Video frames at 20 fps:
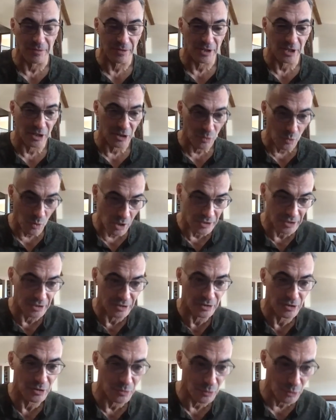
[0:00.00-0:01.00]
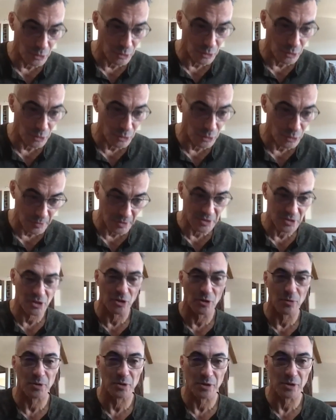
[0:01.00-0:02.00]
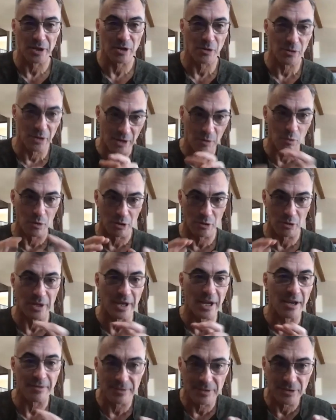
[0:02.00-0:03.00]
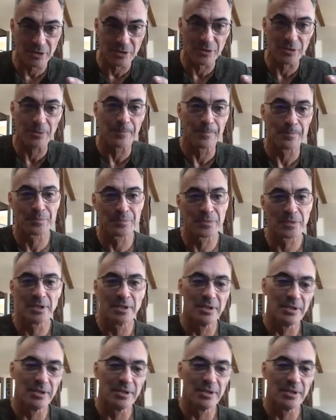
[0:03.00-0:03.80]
Every day you walked into the Rubik's Cube and you're like, okay, what do we have to do?